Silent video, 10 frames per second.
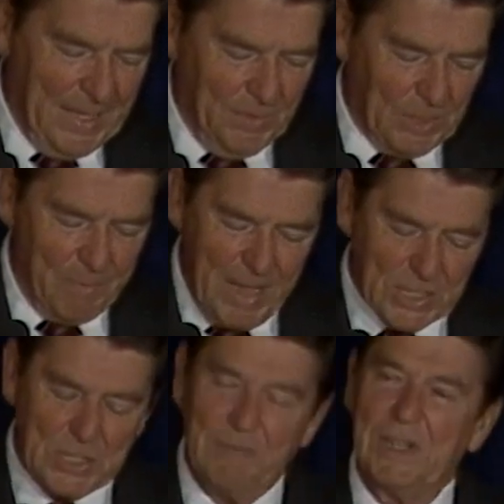with the
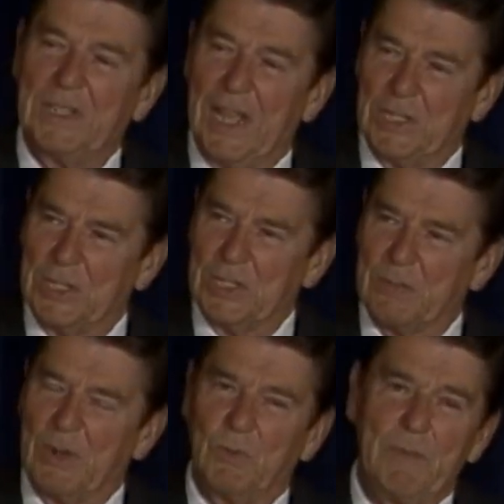best of intentions,
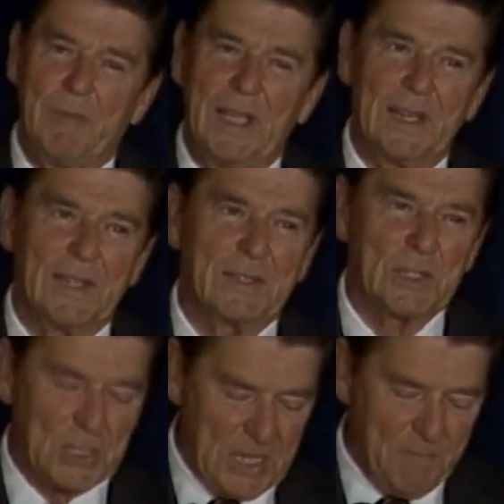but we paid a
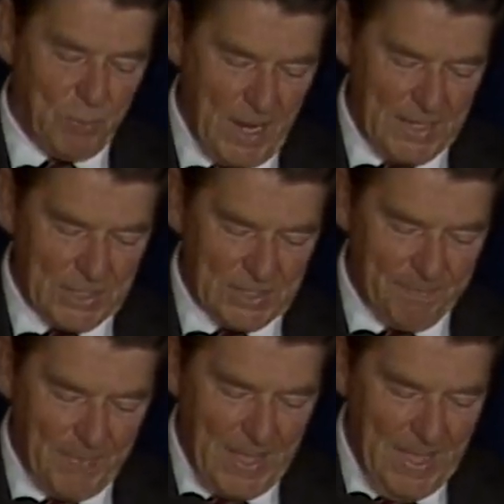steep price.
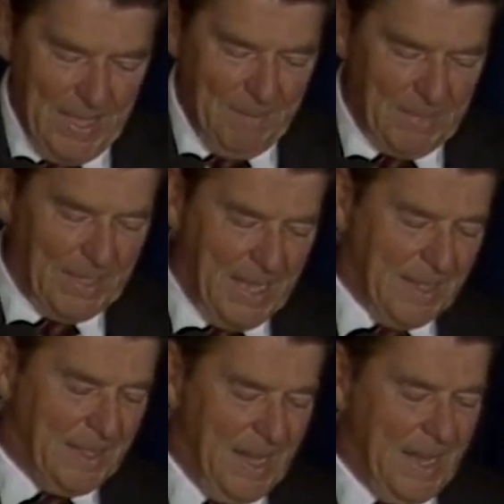By the
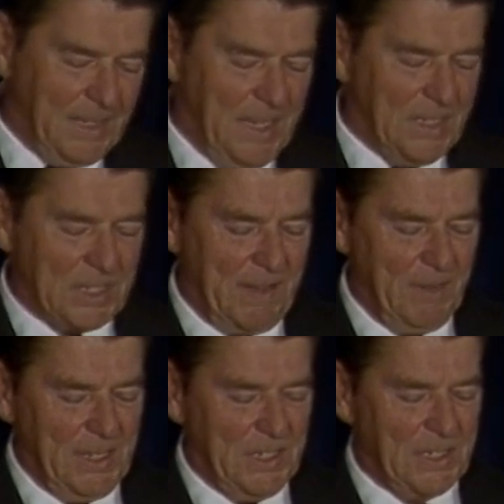end of the
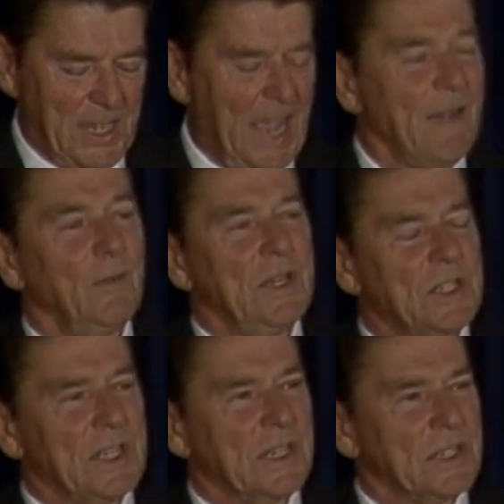1970s,
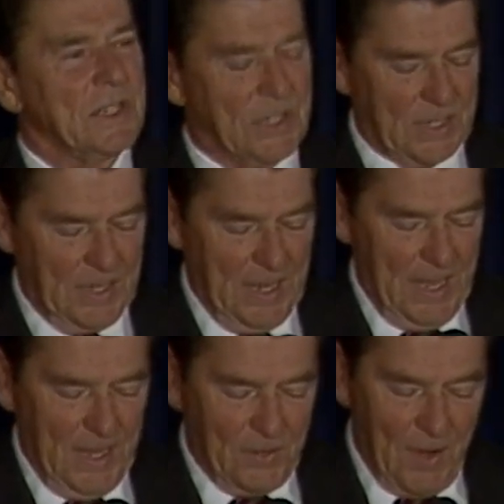average citizens
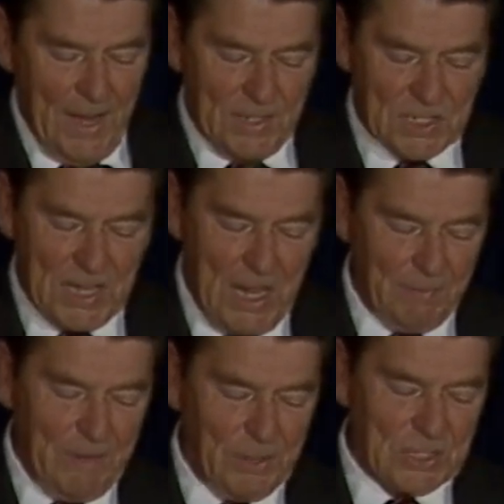trying to
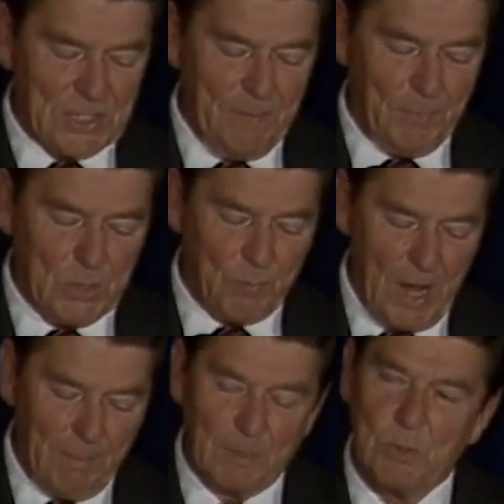solve even the simplest
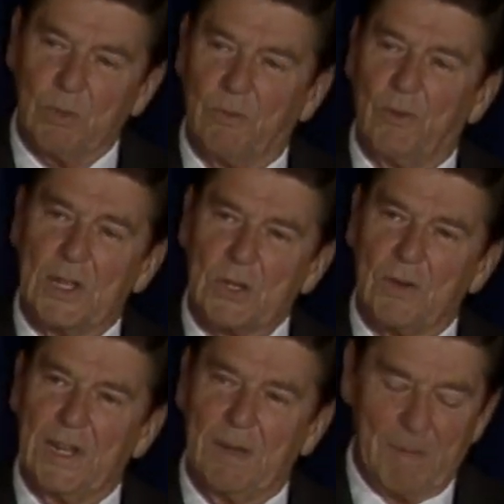problems were
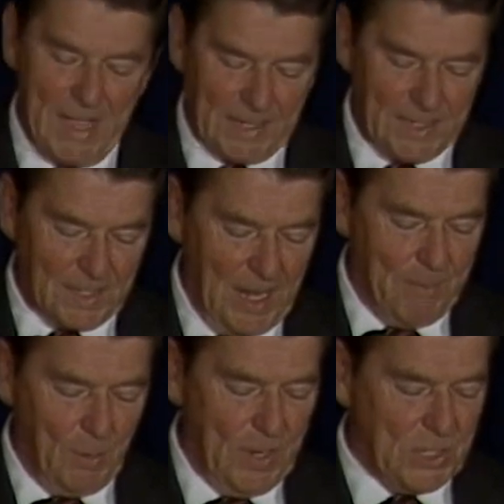frustrated by a
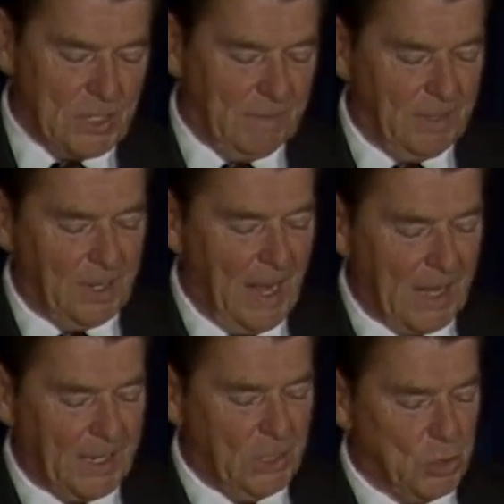conglomeration of
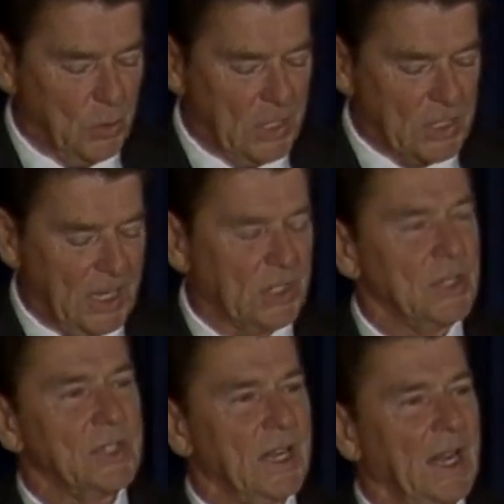interlocking
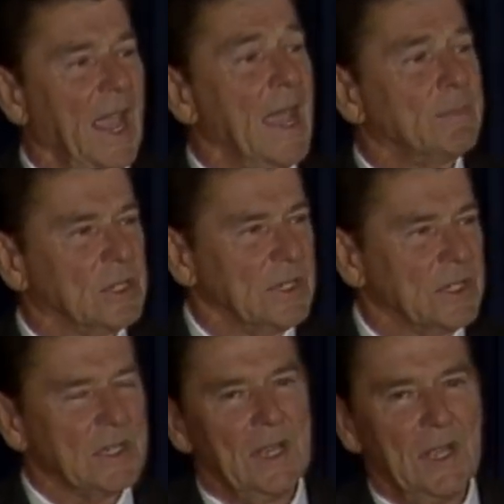jurisdictions and an
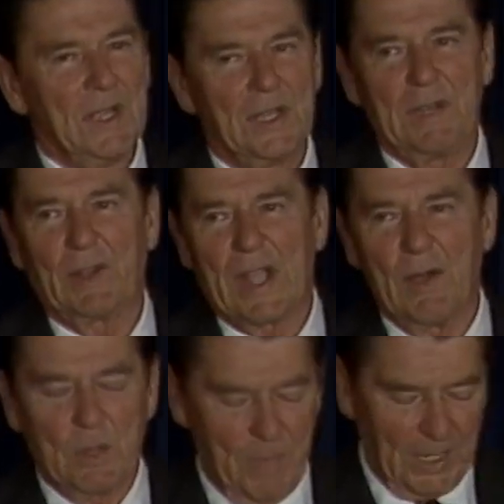absence of
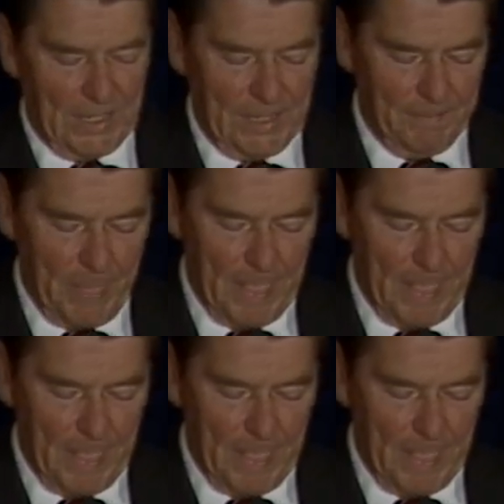accountability.